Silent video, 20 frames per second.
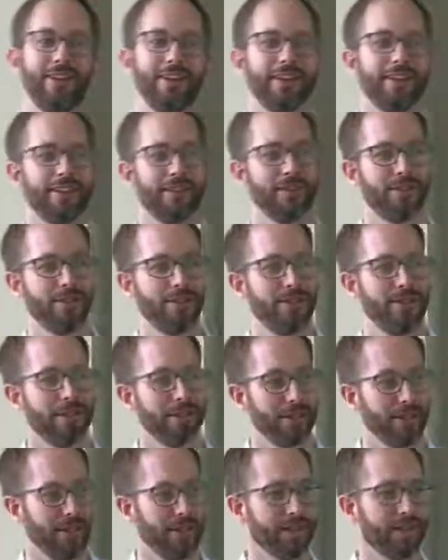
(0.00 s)
In this, in
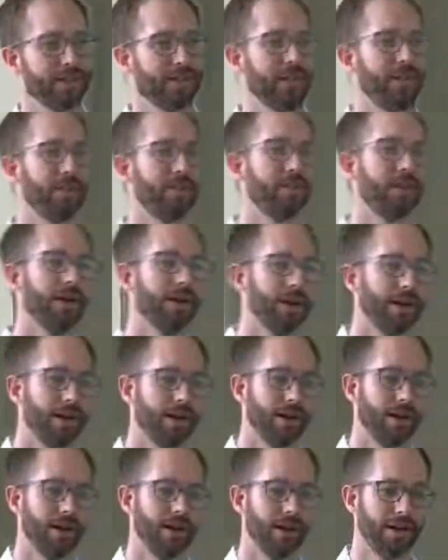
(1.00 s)
this landscape,
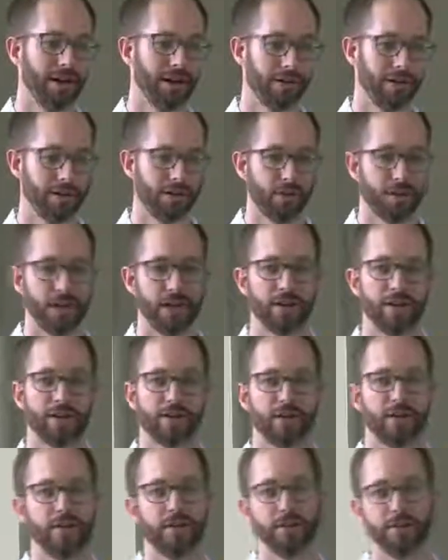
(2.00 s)
uh, the ground
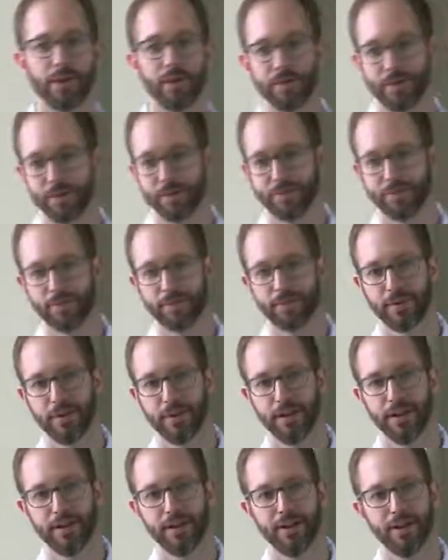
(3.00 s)
is always moving,
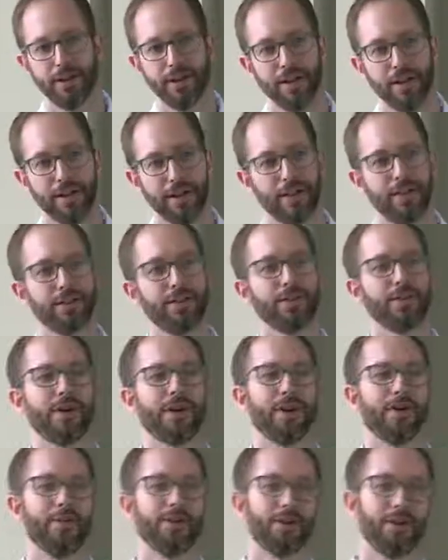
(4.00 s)
right? And this is
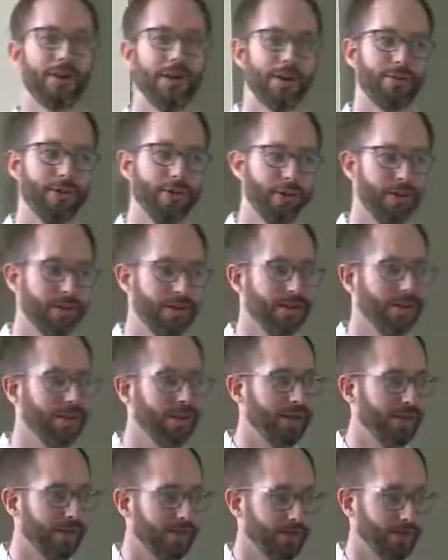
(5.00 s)
why I'm so adamant that you
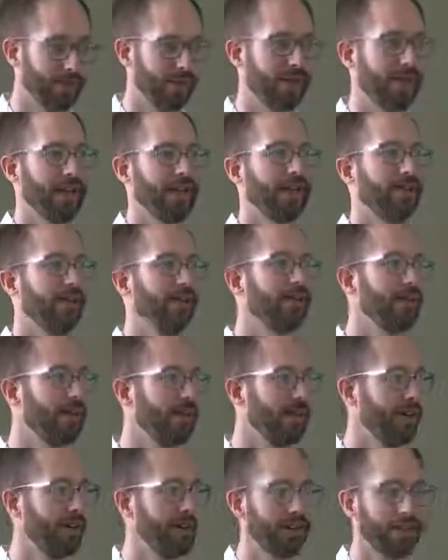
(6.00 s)
need to learn how to
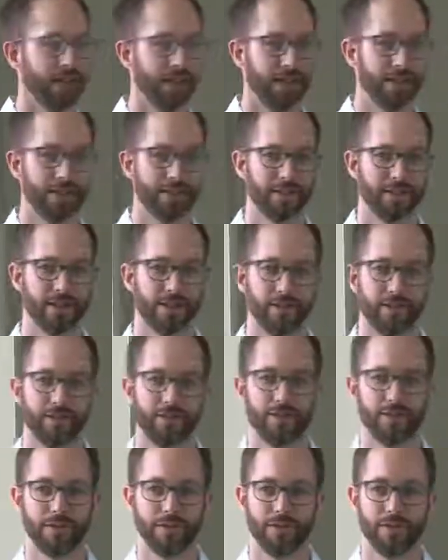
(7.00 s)
learn instead of
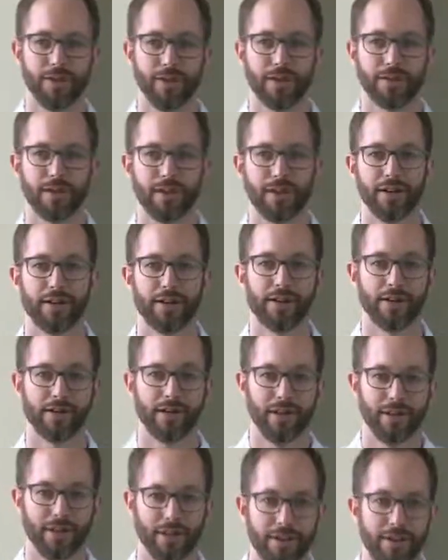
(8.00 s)
trying to think of,
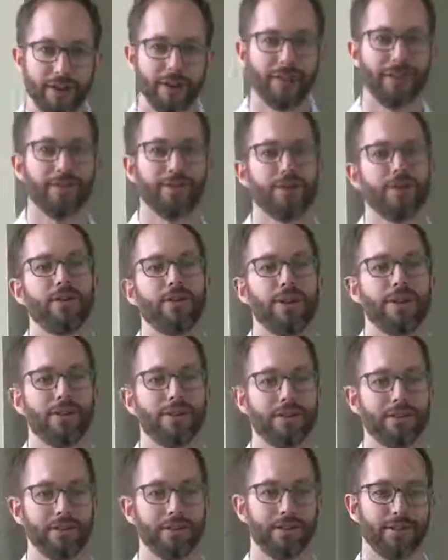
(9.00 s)
you know, now I've acquired
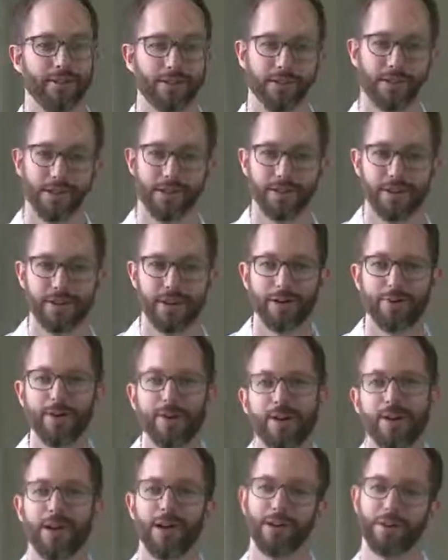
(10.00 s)
the skill of screen
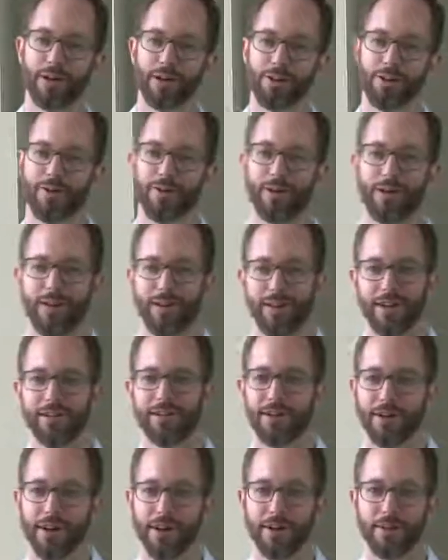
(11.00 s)
scraping and now I'm going to move
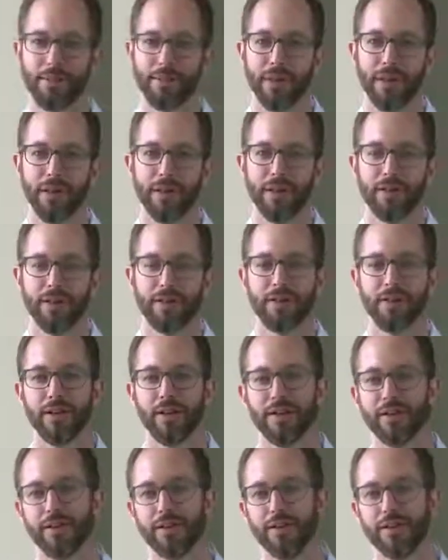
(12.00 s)
on, right? You
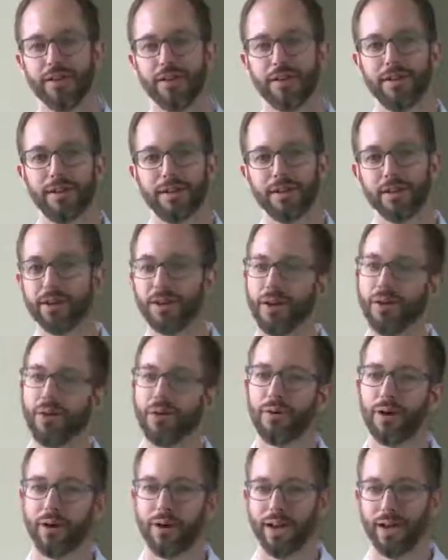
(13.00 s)
need to, you need to
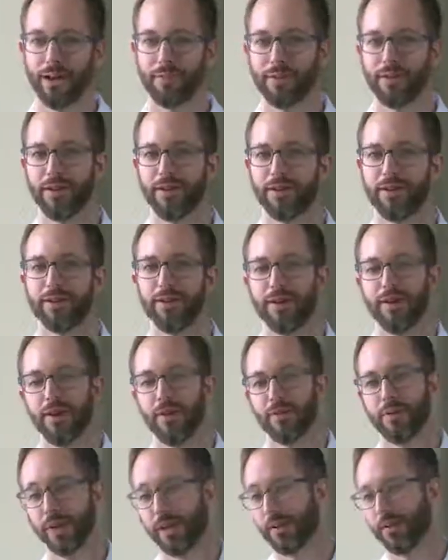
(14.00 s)
know what happens
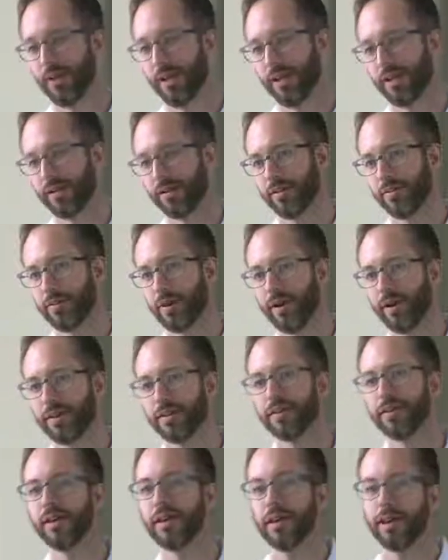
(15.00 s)
when the package
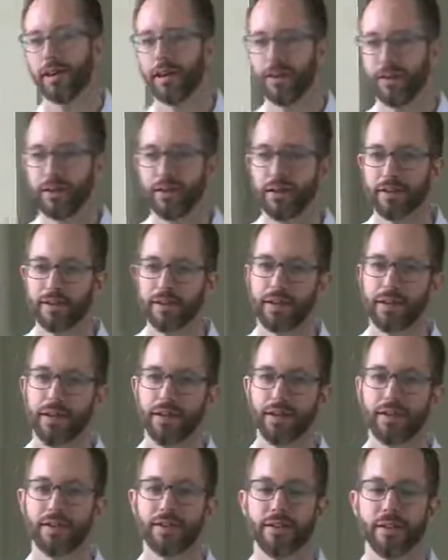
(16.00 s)
breaks. You know, in this
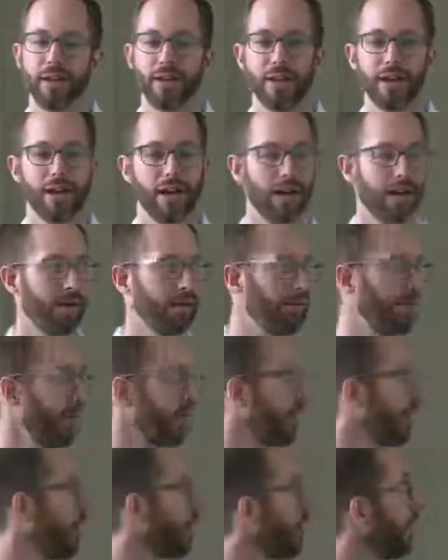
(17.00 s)
case, um, the
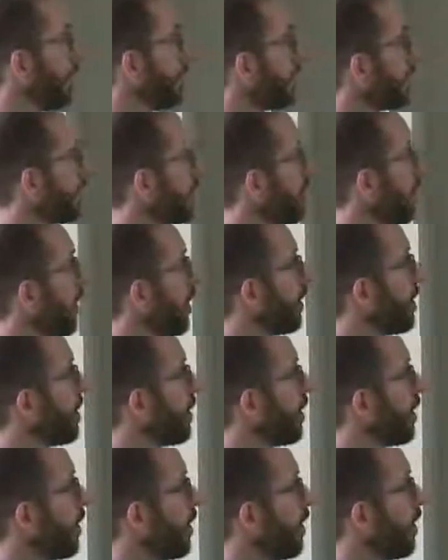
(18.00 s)
code I think I've got
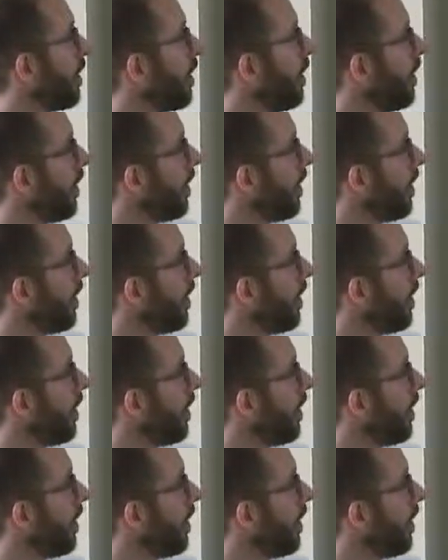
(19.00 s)
here